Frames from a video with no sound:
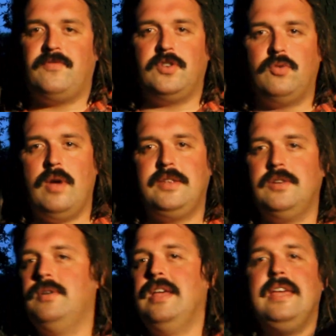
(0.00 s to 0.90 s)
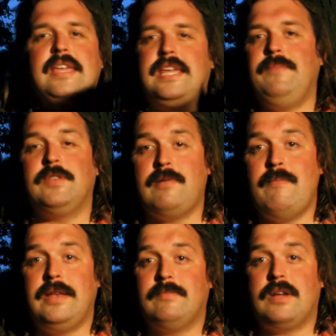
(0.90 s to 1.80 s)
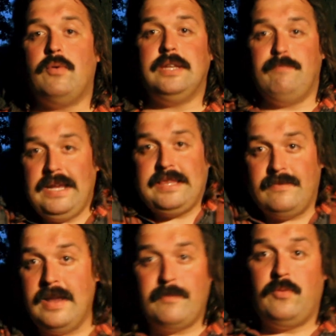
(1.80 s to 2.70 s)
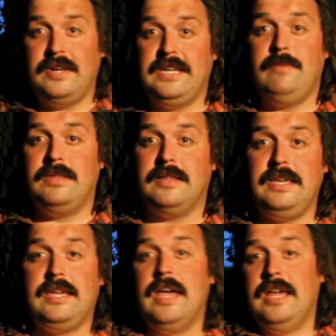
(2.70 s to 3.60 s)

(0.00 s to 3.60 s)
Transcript: For Toronto, keep this momentum going. You beat the number 1 team in the league.